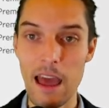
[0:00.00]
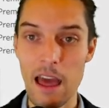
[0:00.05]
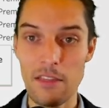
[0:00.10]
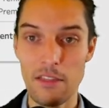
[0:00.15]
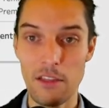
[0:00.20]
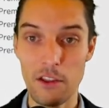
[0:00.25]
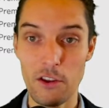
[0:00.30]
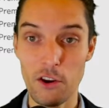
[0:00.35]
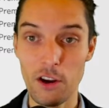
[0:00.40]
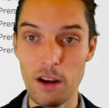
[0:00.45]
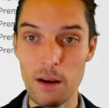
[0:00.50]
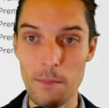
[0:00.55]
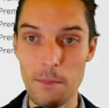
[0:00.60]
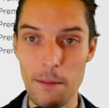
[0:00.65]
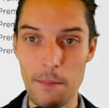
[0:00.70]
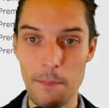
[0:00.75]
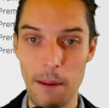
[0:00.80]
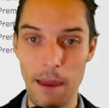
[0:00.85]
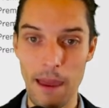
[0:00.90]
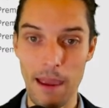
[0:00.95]
then you're going to
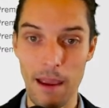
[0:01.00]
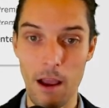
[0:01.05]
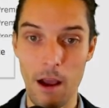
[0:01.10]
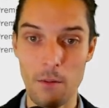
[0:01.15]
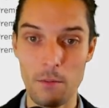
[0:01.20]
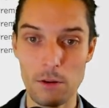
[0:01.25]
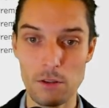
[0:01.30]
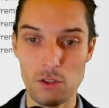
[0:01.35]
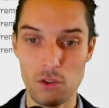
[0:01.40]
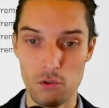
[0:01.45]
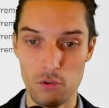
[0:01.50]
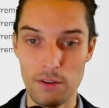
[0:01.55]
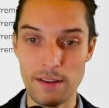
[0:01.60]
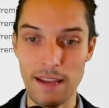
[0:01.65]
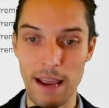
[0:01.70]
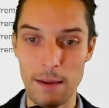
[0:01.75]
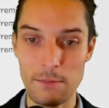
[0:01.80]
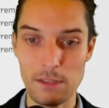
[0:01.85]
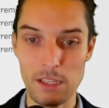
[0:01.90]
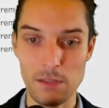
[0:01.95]
be paying almost 3
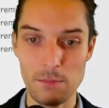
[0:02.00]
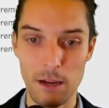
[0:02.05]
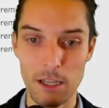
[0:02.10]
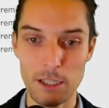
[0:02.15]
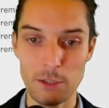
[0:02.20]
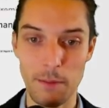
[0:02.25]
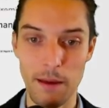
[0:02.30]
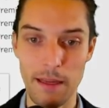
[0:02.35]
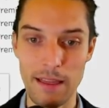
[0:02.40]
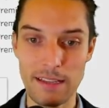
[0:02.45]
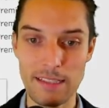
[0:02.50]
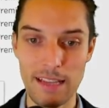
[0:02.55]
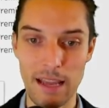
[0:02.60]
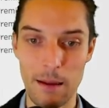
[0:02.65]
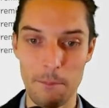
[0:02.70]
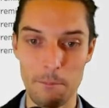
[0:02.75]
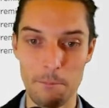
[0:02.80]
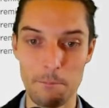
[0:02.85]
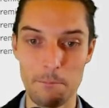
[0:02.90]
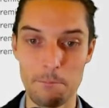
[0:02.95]
times as much by the
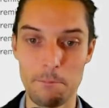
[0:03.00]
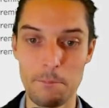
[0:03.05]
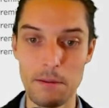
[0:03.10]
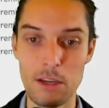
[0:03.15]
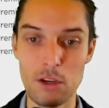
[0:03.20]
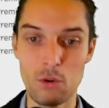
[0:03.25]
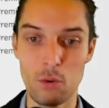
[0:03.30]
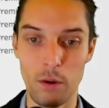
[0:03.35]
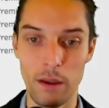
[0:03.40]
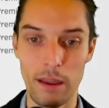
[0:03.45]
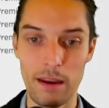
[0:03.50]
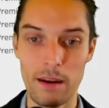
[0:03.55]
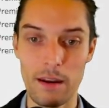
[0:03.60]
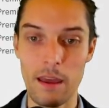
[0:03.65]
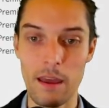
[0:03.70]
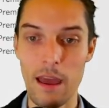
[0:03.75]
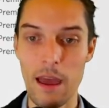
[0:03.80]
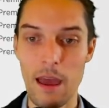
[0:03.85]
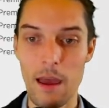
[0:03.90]
time between